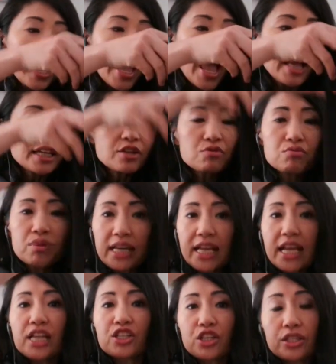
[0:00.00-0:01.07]
and it
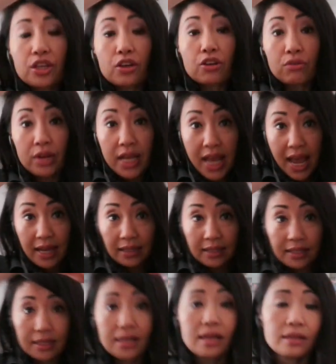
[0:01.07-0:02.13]
really just
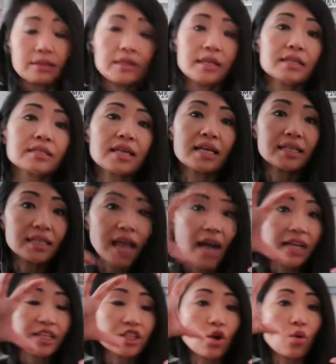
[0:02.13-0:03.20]
creates this
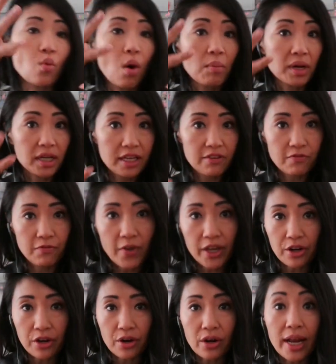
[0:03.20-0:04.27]
nice womanly
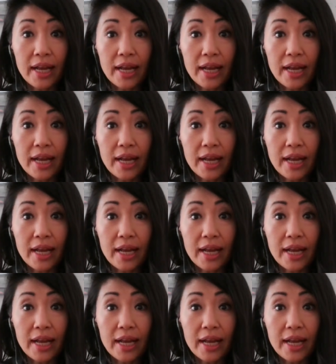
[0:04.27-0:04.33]
figure.